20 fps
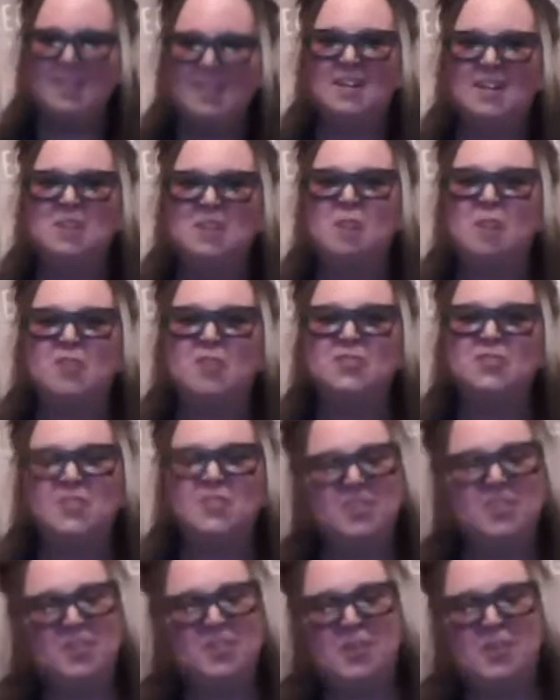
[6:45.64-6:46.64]
Um, our
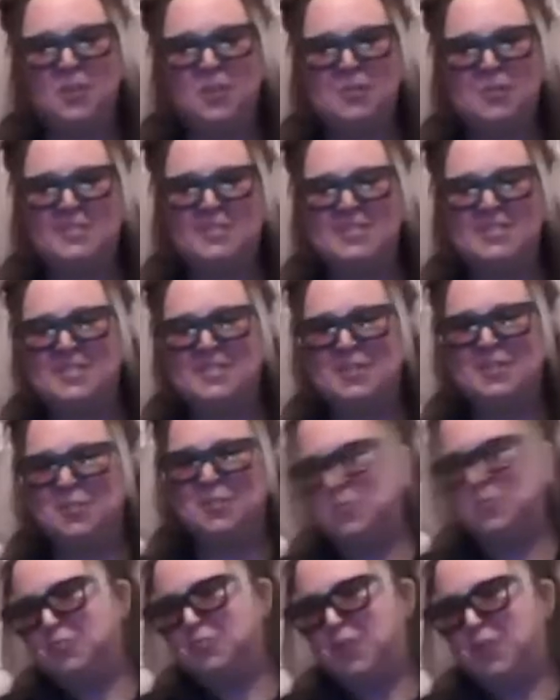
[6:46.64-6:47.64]
CEO is a
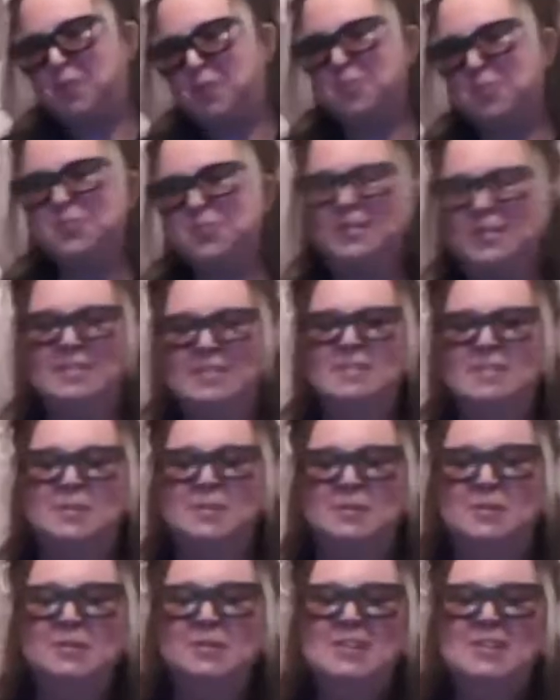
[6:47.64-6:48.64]
huge Star Wars fan
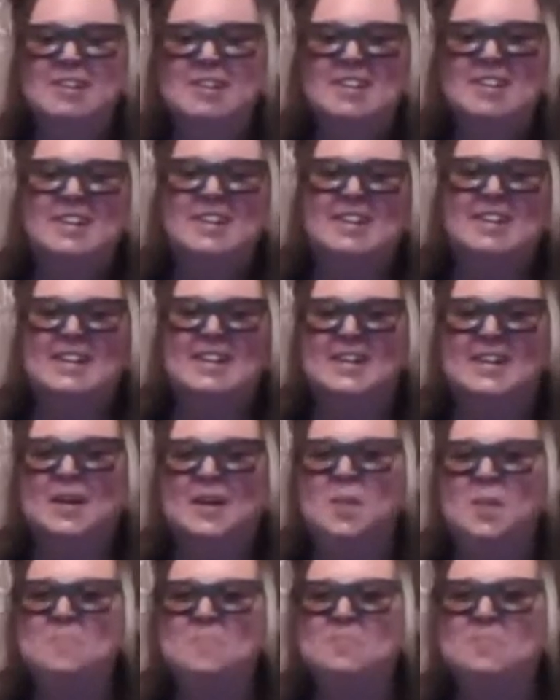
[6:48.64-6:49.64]
too.
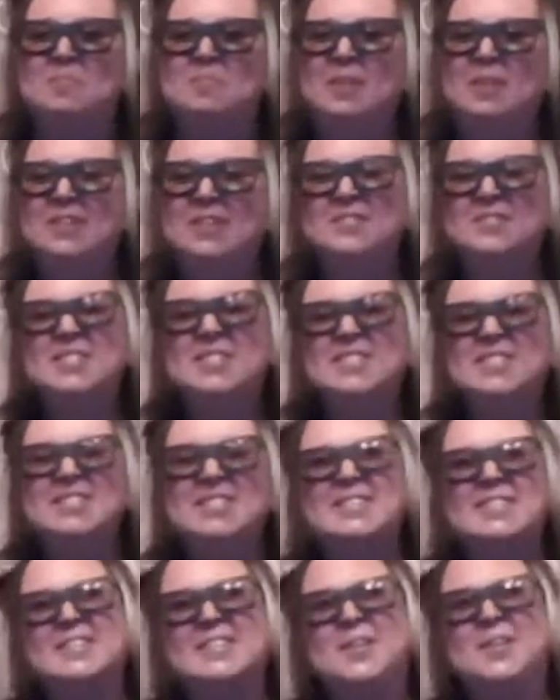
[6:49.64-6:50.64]
Um, but it would
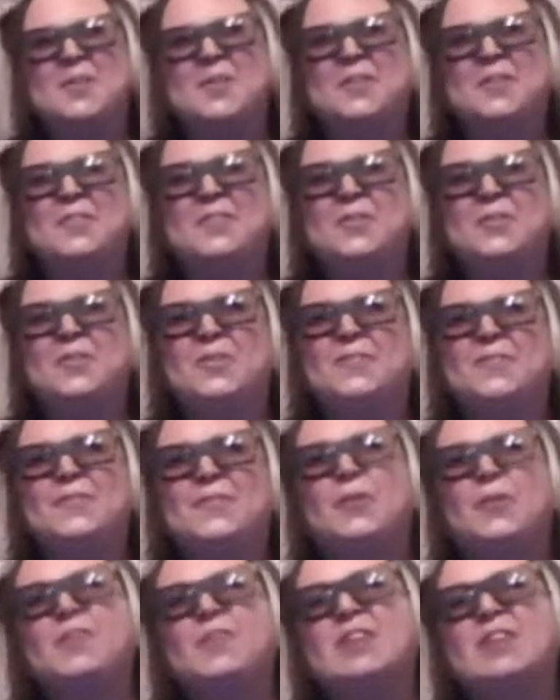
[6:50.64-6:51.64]
just, you know, if you
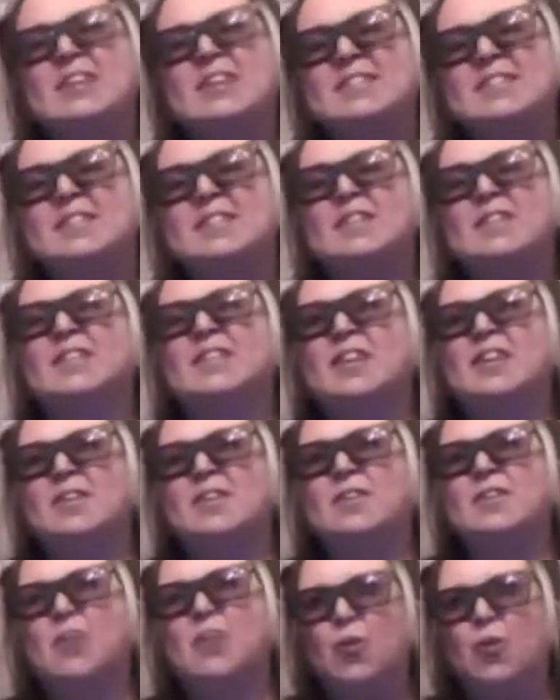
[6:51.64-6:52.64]
if you ever get to
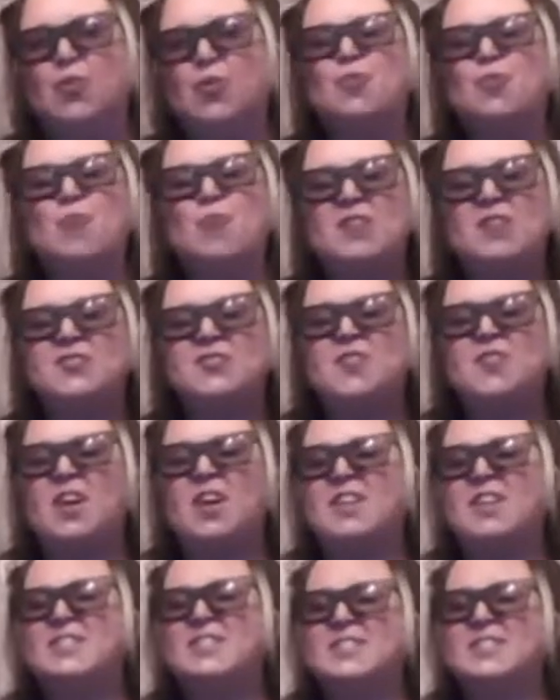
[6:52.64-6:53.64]
get, go to the
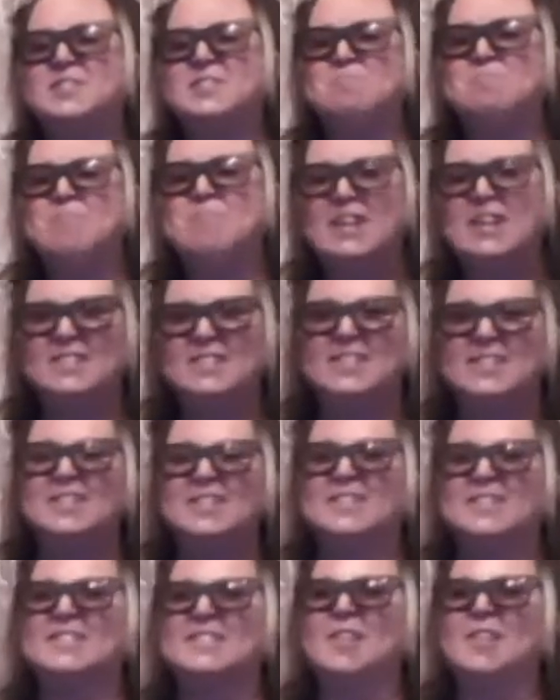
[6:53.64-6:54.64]
restaurant, it's
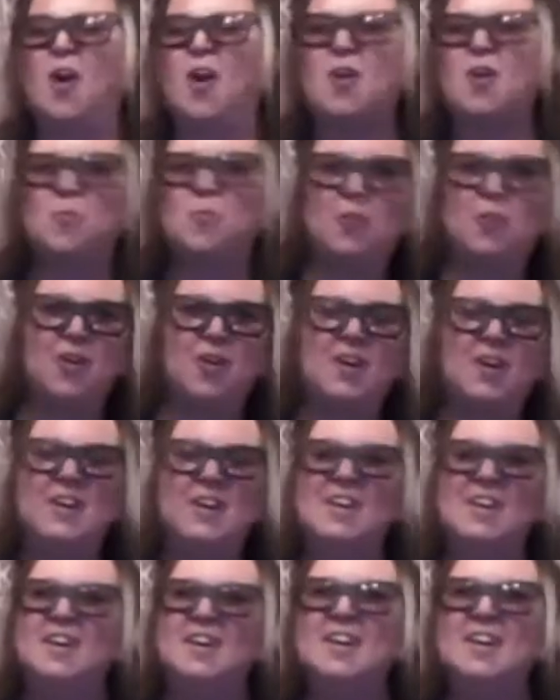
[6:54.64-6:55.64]
amazing because the artwork
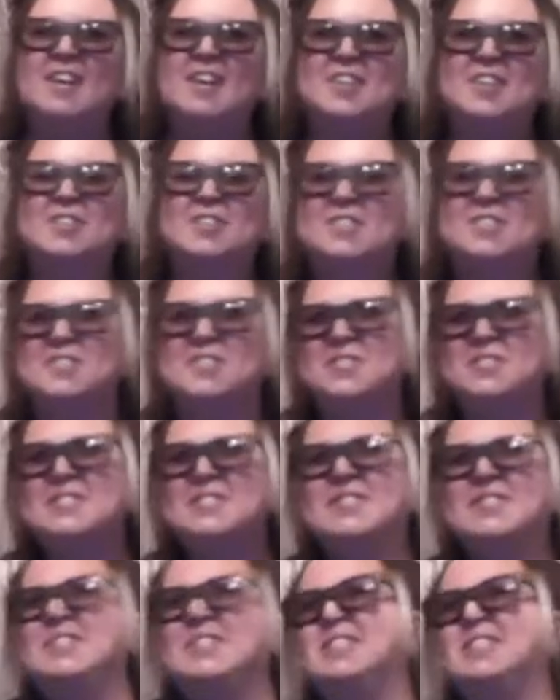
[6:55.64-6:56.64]
you'll you'll
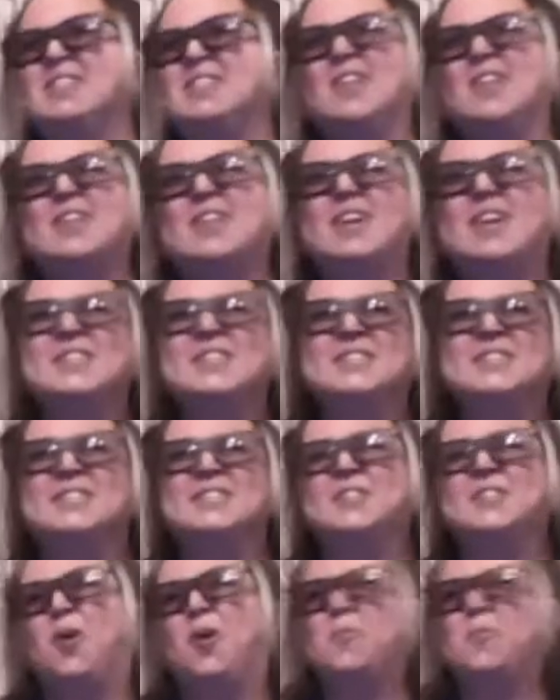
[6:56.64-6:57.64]
see all kinds
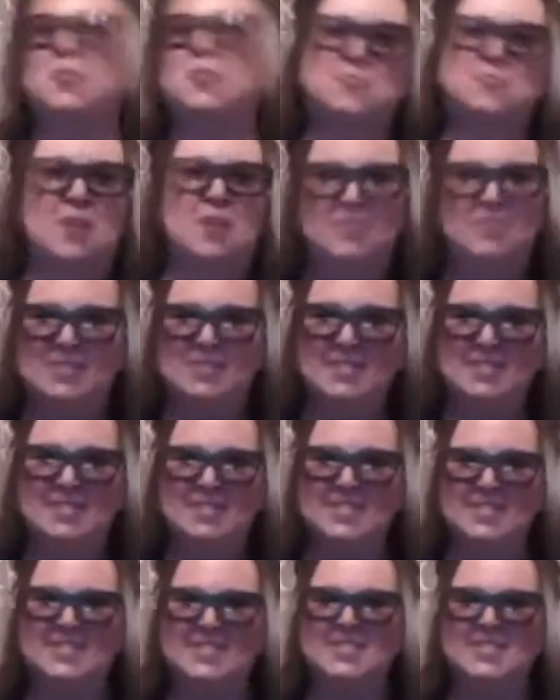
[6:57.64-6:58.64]
of Star Wars
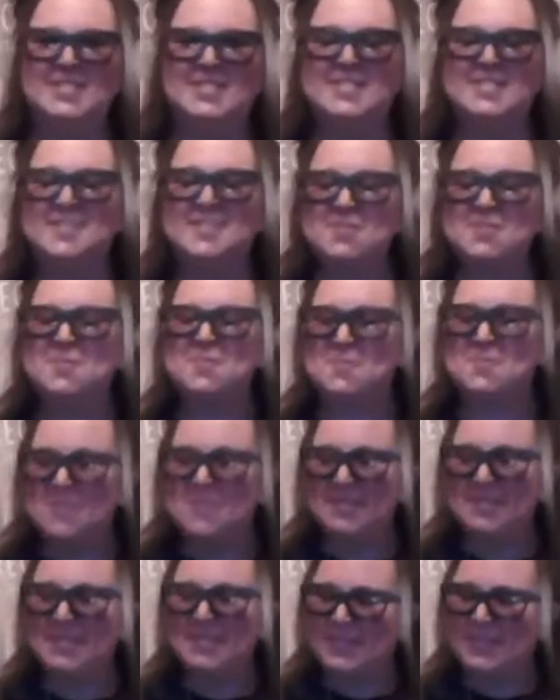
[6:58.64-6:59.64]
references. It, it's
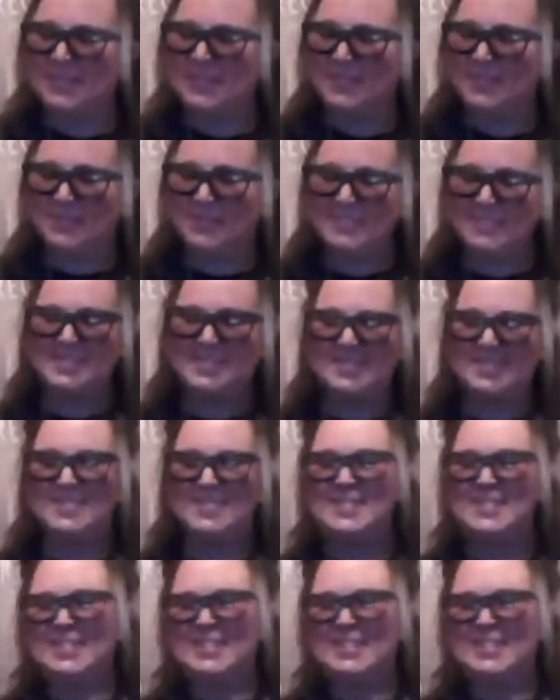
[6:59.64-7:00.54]
really cool. So